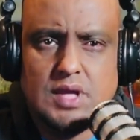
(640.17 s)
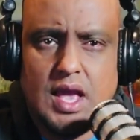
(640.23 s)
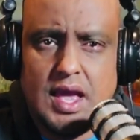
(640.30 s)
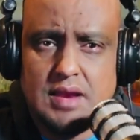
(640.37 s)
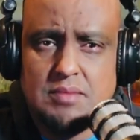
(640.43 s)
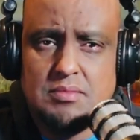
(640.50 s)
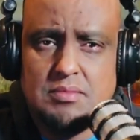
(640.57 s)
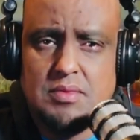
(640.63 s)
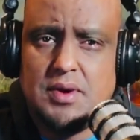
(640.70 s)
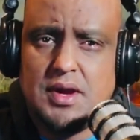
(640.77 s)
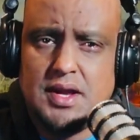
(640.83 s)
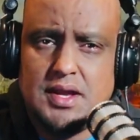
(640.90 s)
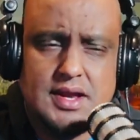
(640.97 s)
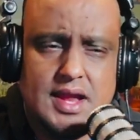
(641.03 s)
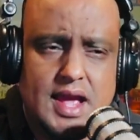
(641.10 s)
I remember
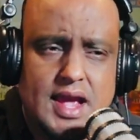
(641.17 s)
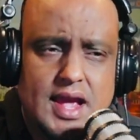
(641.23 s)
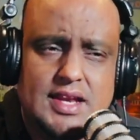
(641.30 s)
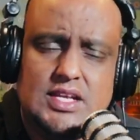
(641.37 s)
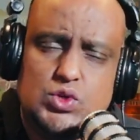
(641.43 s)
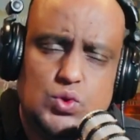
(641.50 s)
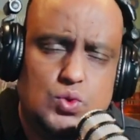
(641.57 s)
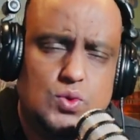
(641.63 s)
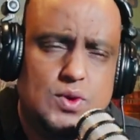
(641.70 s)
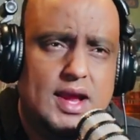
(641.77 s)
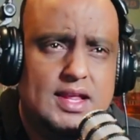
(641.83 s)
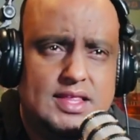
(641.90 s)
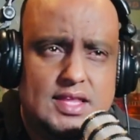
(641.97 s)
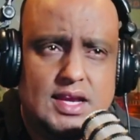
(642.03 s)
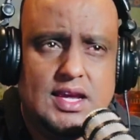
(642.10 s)
in 92,
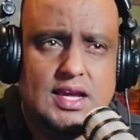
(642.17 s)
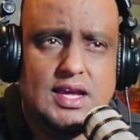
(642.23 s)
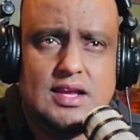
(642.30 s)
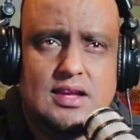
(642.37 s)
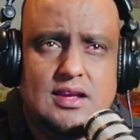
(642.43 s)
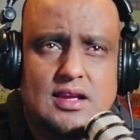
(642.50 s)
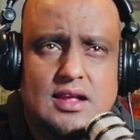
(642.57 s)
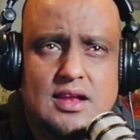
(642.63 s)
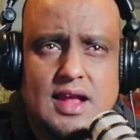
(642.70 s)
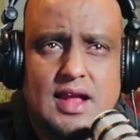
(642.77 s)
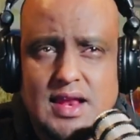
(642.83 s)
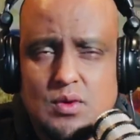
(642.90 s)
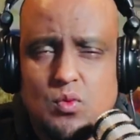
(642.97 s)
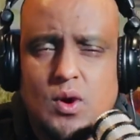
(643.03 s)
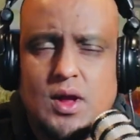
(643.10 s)
93, and
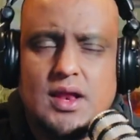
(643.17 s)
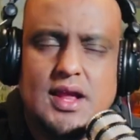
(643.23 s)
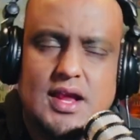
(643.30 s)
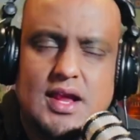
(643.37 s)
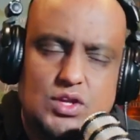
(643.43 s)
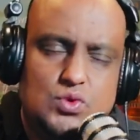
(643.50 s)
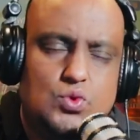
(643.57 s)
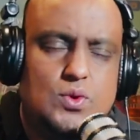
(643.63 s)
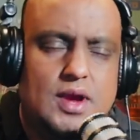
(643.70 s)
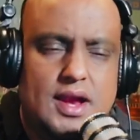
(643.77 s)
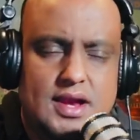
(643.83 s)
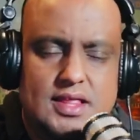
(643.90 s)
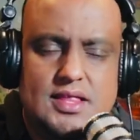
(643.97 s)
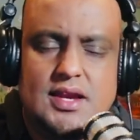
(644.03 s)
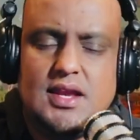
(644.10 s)
91, 92,
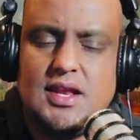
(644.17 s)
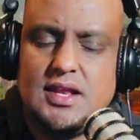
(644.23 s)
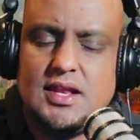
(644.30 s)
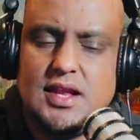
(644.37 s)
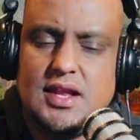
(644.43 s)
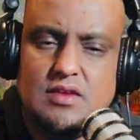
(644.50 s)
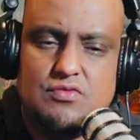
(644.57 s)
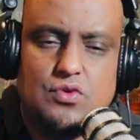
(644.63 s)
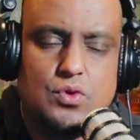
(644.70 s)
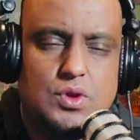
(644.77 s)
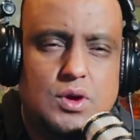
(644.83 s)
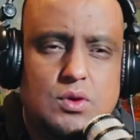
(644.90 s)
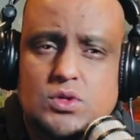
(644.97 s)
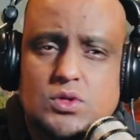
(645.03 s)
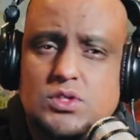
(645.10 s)
93, 94,
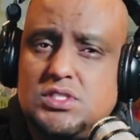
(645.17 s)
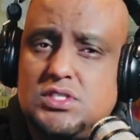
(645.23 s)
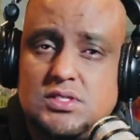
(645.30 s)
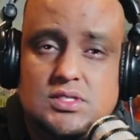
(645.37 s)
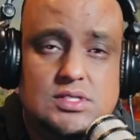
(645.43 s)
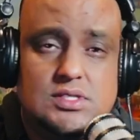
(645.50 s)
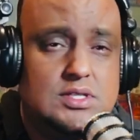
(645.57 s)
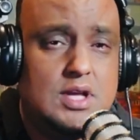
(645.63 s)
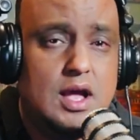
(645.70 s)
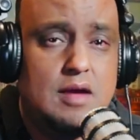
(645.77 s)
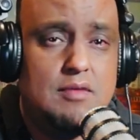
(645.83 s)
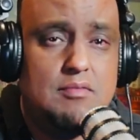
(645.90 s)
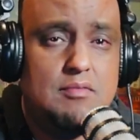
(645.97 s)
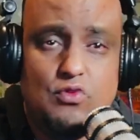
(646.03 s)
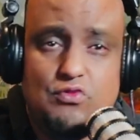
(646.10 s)
there was
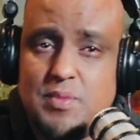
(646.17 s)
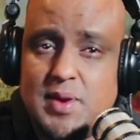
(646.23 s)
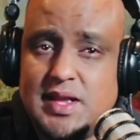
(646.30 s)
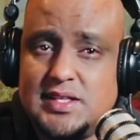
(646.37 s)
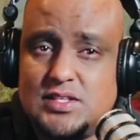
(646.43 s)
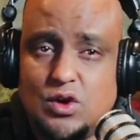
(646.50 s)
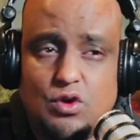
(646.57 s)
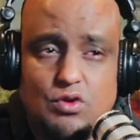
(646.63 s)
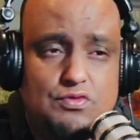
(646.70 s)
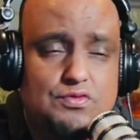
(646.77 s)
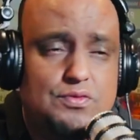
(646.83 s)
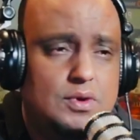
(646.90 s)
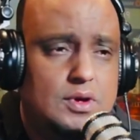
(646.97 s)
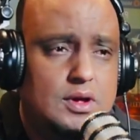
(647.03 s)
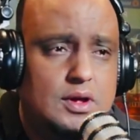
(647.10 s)
a movement
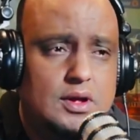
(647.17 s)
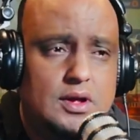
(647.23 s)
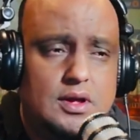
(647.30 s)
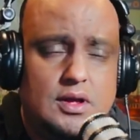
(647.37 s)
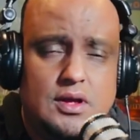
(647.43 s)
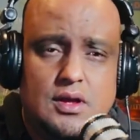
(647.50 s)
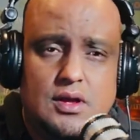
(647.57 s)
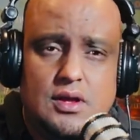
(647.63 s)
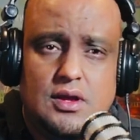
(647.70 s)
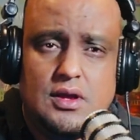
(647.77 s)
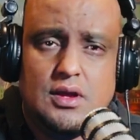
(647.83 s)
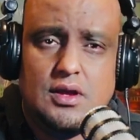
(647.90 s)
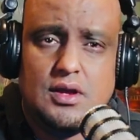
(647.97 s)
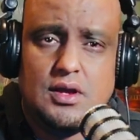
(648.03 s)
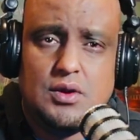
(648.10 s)
of,
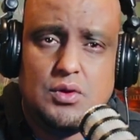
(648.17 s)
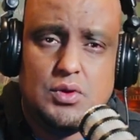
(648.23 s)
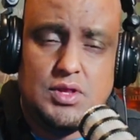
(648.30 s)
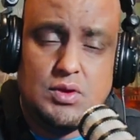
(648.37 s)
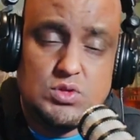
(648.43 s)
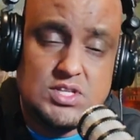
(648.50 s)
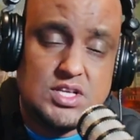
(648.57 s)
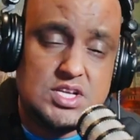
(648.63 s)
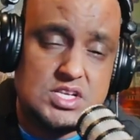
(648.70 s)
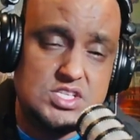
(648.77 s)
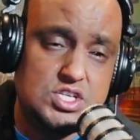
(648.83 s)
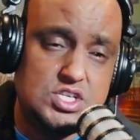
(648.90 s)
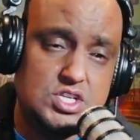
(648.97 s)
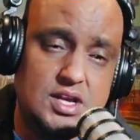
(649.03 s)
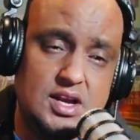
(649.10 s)
there was a
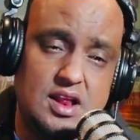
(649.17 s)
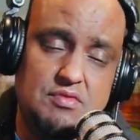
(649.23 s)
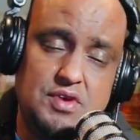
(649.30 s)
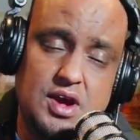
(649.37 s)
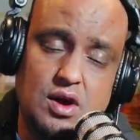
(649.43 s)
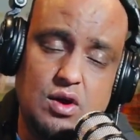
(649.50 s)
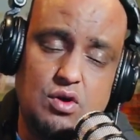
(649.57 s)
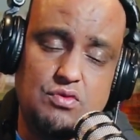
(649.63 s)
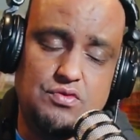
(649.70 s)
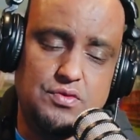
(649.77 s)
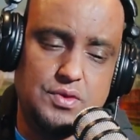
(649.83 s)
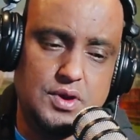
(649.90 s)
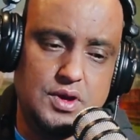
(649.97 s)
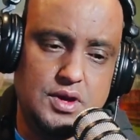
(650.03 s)
transition in Africa of